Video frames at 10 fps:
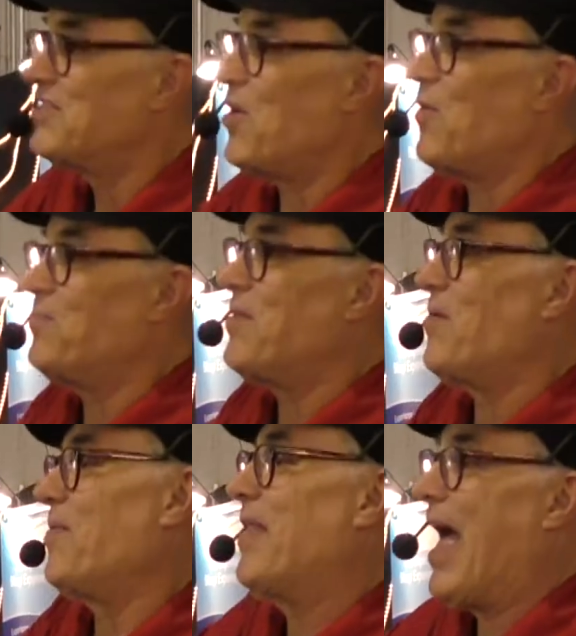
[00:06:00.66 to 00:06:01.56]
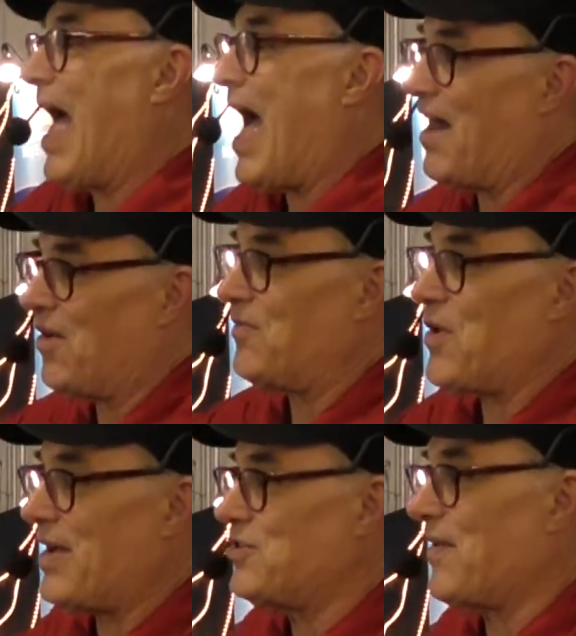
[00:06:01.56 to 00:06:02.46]
So, how long have
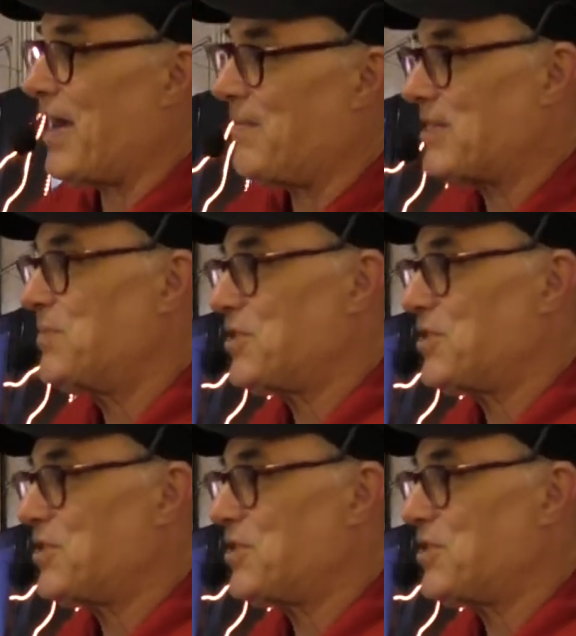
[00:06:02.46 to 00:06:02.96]
you had your Vitamix